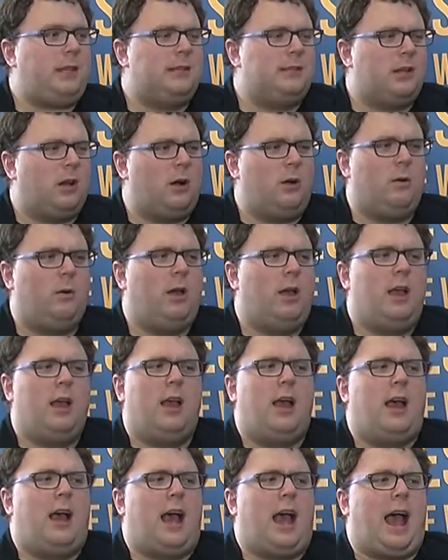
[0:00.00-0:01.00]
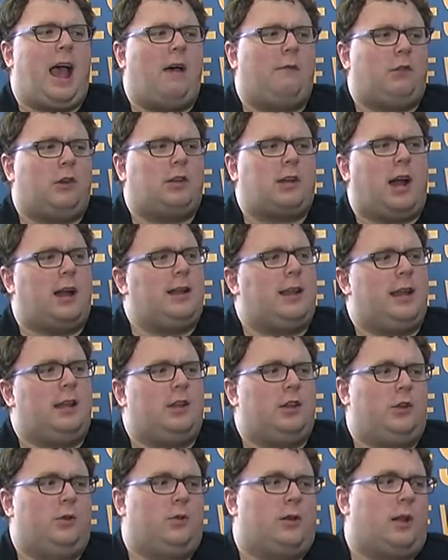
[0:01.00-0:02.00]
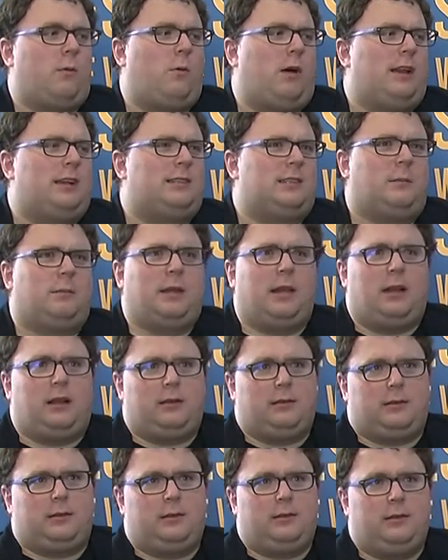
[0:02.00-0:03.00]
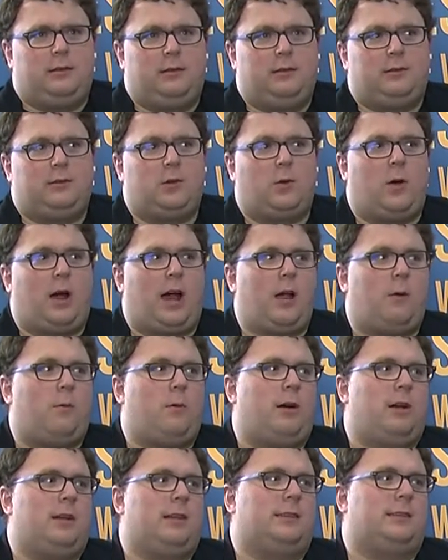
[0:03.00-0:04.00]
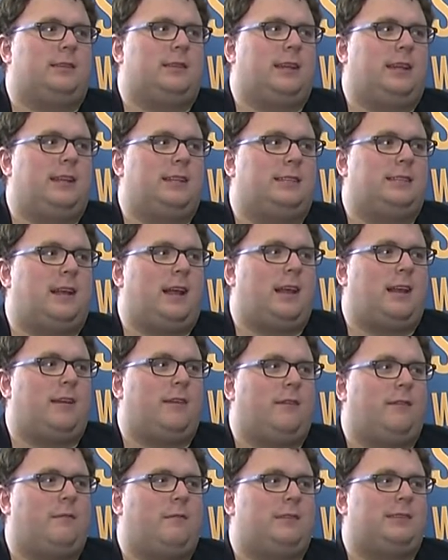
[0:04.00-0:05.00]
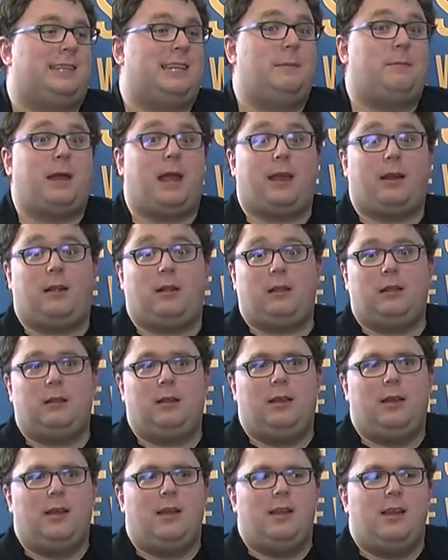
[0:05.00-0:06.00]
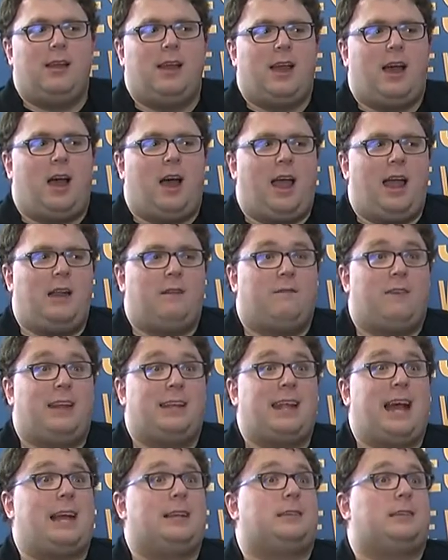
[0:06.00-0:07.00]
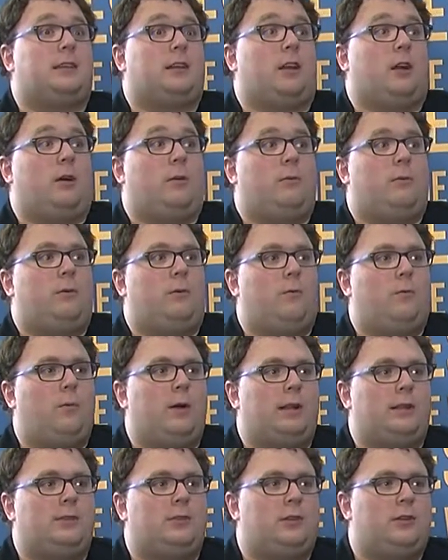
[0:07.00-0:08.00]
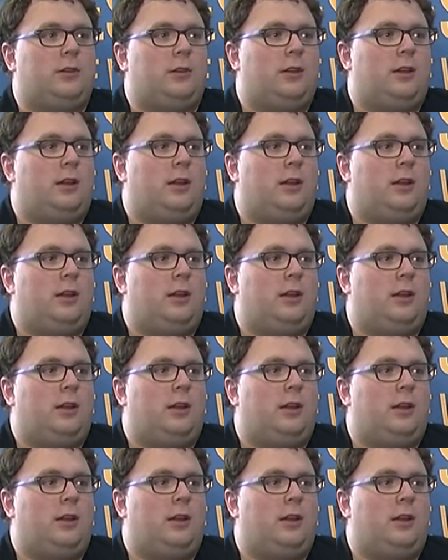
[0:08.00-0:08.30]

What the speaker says: So after .NET Nuke, I wanted something else. So I was inside of cPanel and Fantastico, which